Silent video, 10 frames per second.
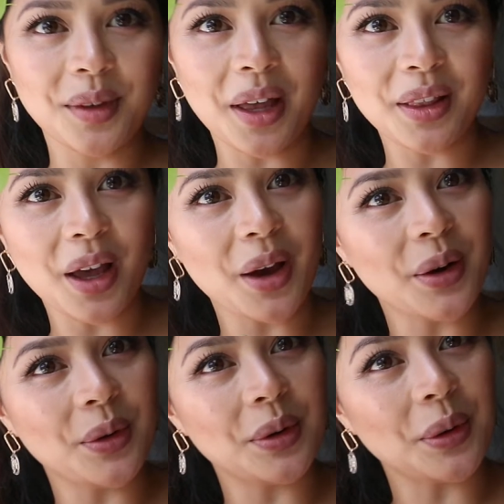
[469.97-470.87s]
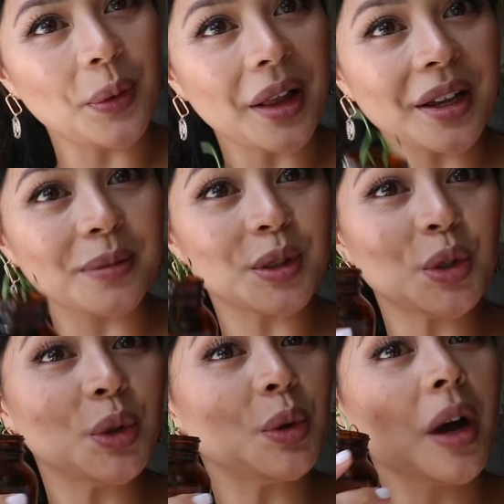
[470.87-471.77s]
Hello, welcome
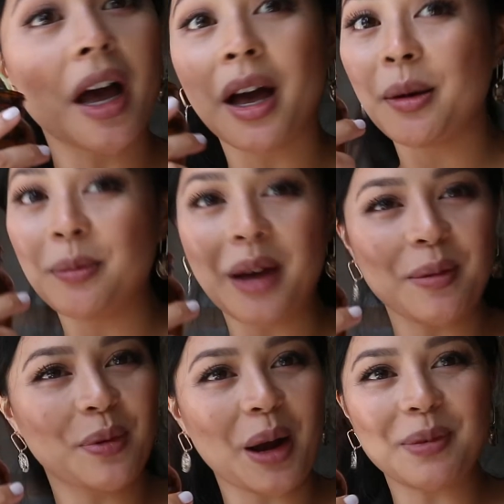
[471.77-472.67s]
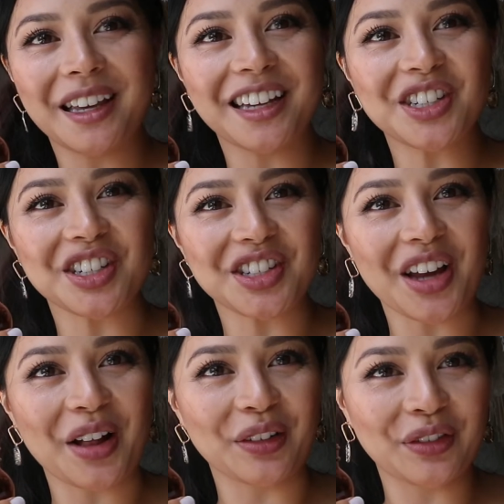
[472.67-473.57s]
to my propagation
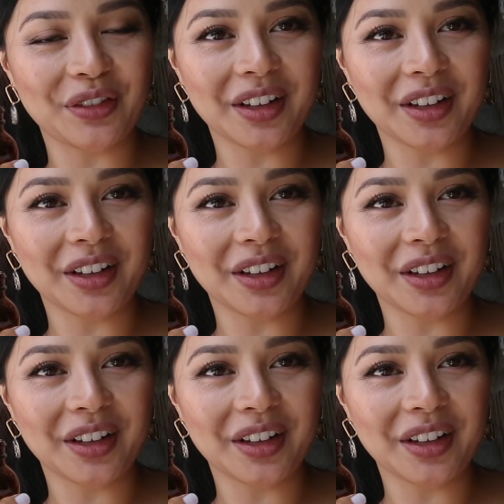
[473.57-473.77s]
shelf.